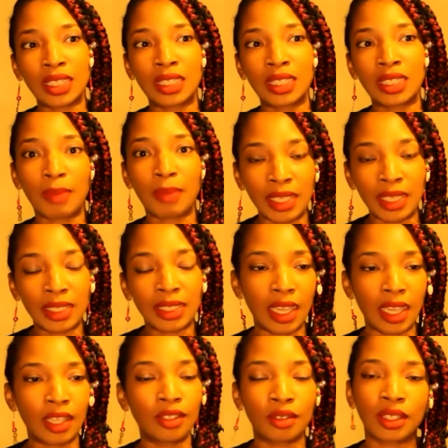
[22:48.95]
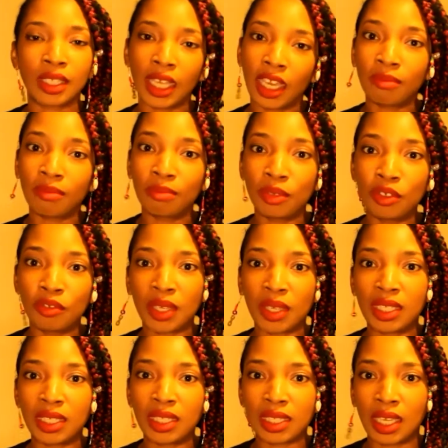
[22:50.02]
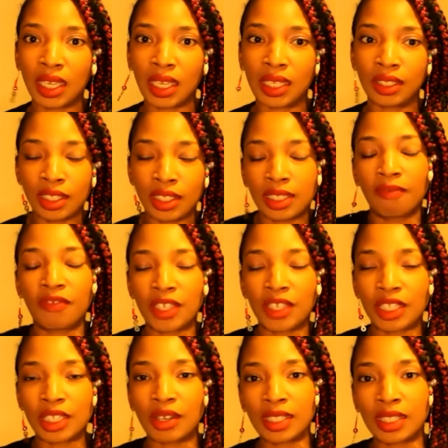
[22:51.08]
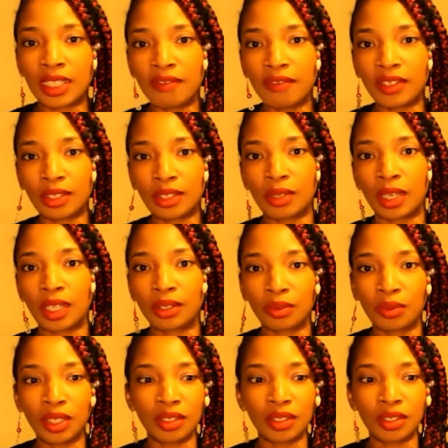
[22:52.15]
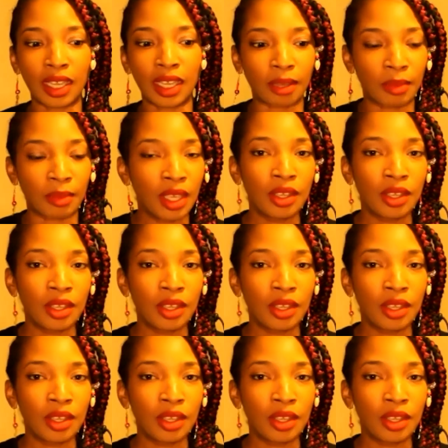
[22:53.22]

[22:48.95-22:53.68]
maintain your leg movements and just some physical activity throughout the wintertime.